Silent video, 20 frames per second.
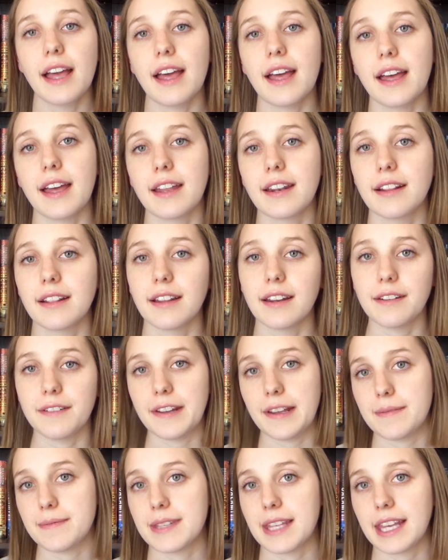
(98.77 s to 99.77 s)
and a lot of
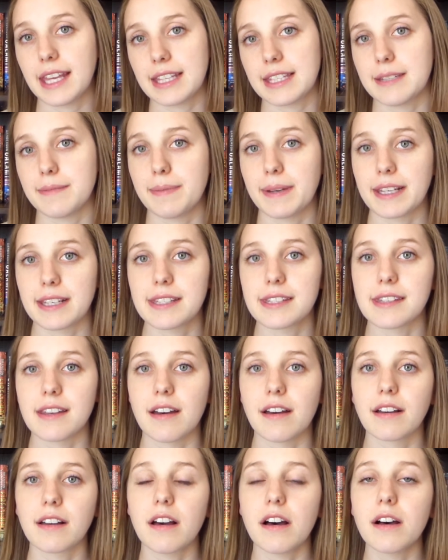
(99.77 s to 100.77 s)
times they get to pick a
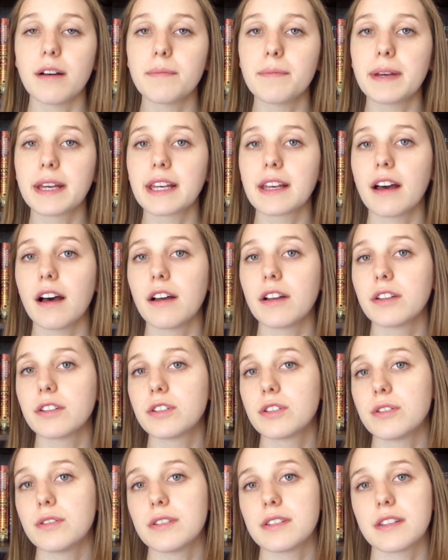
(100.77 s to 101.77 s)
song. I'll
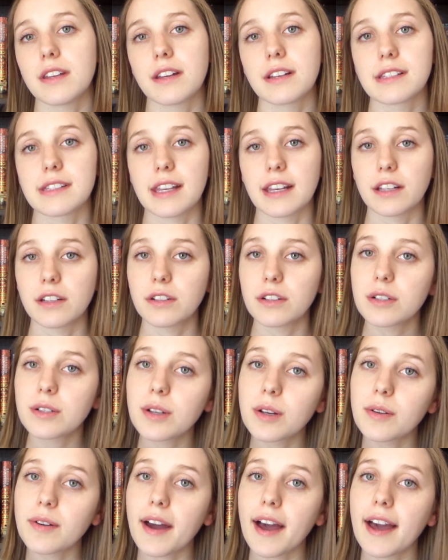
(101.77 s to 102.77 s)
choose songs like
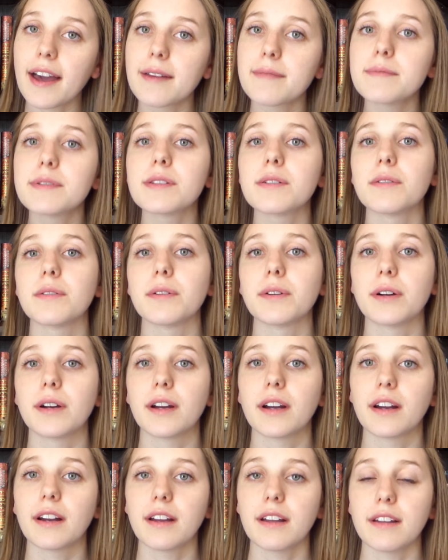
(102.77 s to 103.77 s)
nursery rhymes
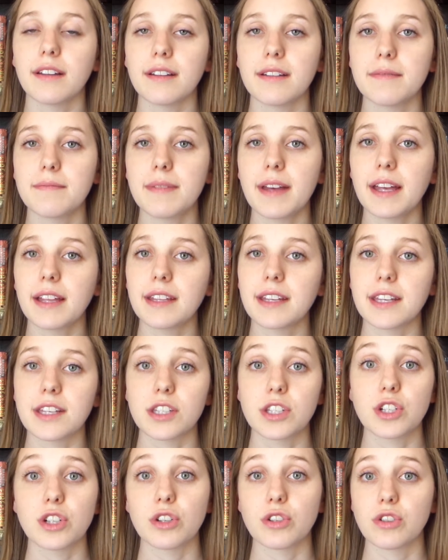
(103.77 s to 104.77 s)
or
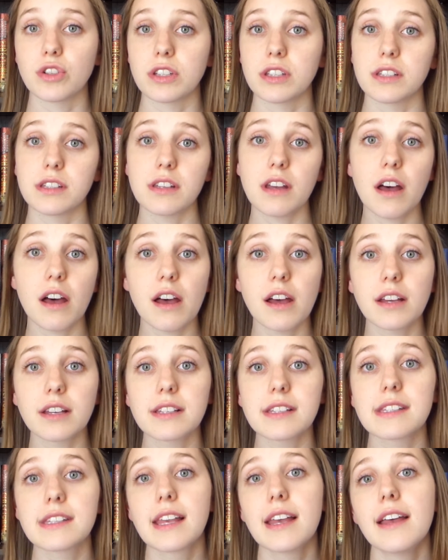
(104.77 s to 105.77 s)
LDS children's
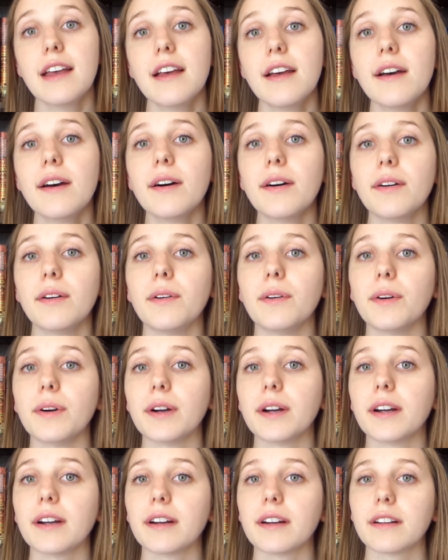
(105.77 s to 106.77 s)
songs
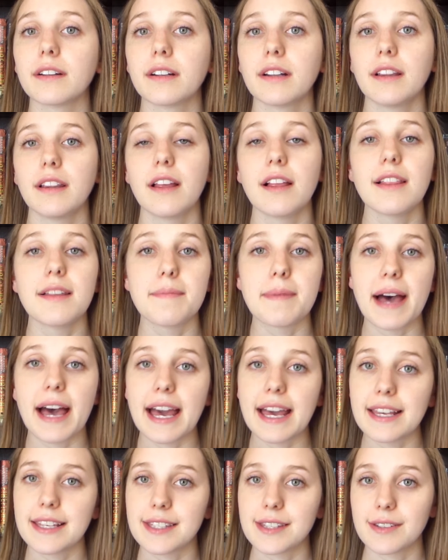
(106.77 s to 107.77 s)
or
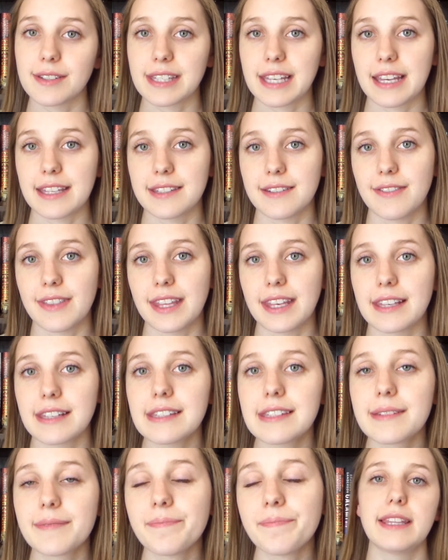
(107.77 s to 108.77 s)
lullabies, those kinds of
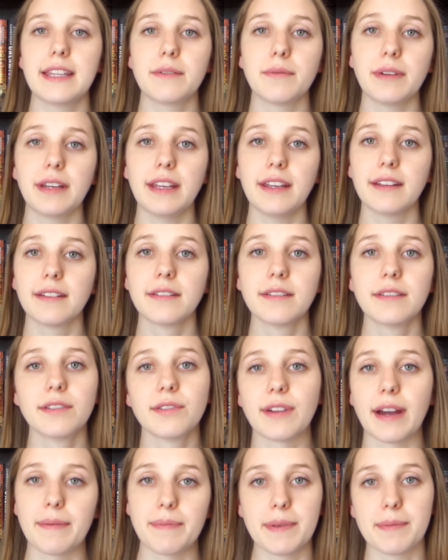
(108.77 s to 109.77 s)
things. And then we
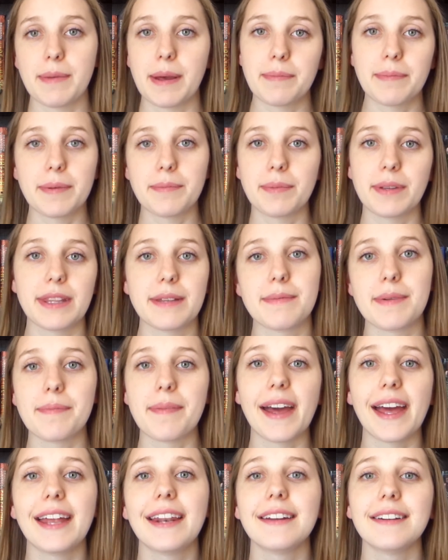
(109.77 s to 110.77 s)
wrap them up and put them in
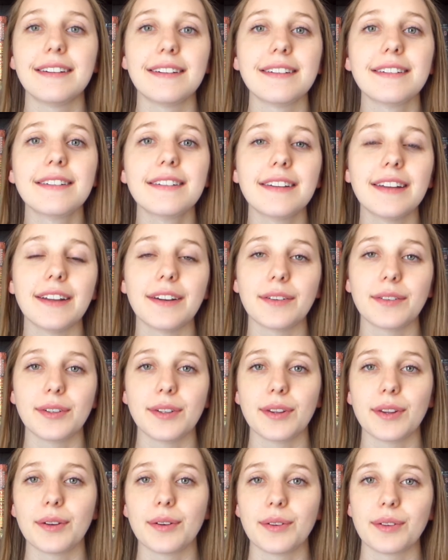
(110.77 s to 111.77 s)
bed and, you know,
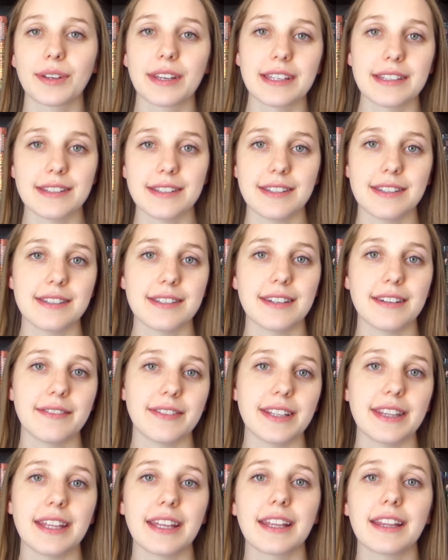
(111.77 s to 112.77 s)
do the whole kisses and
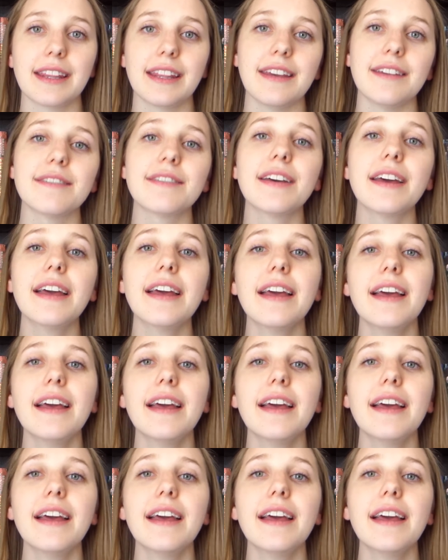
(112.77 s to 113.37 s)
everything and leave.